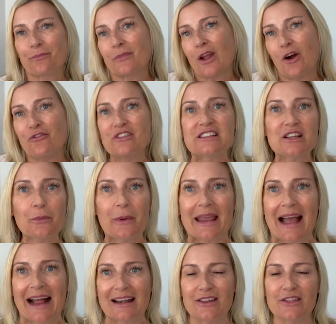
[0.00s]
obviously
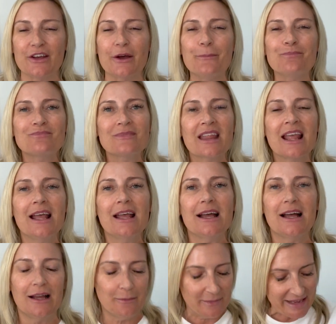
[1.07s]
we had them.
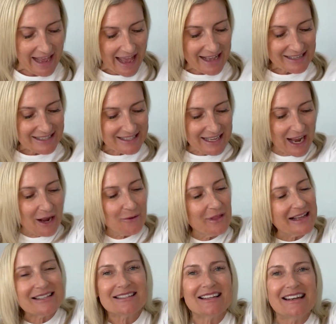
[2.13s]
Yeah, so
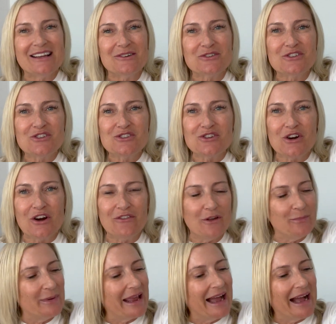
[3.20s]
that's a little
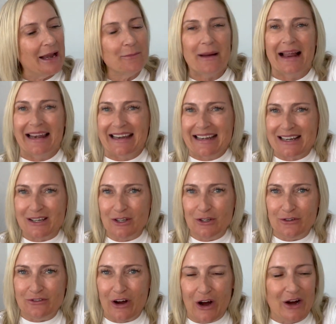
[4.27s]
story behind my little
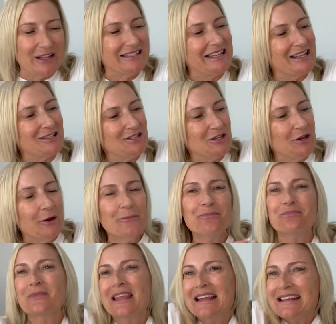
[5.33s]
love heart
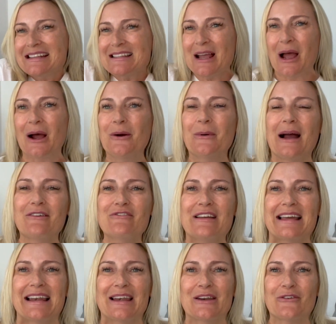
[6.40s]
tattoo. So I
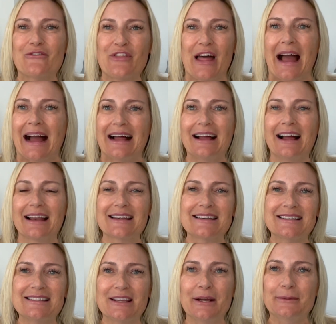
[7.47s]
really love that,
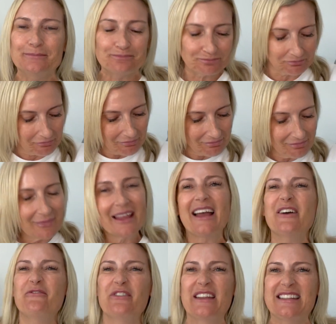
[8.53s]
and
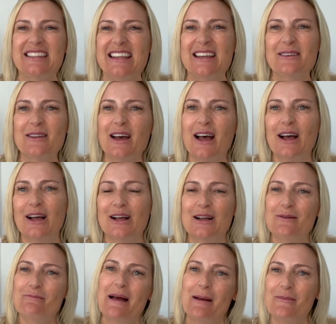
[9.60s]
a fitting
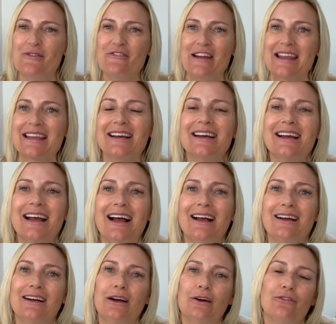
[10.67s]
memory
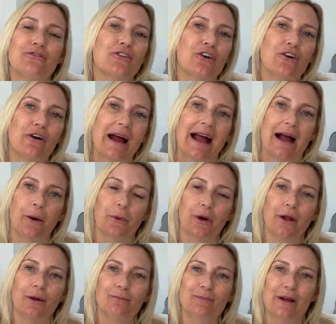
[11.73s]
for
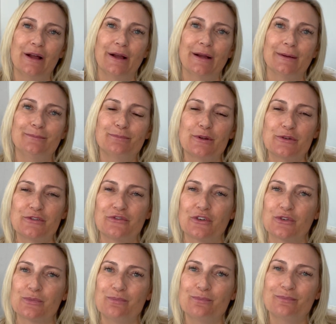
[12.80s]
our
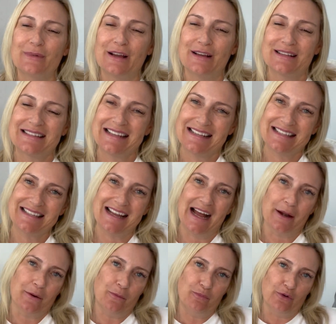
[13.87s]
beautiful sister
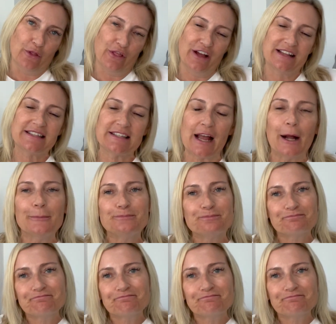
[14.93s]
and brother. So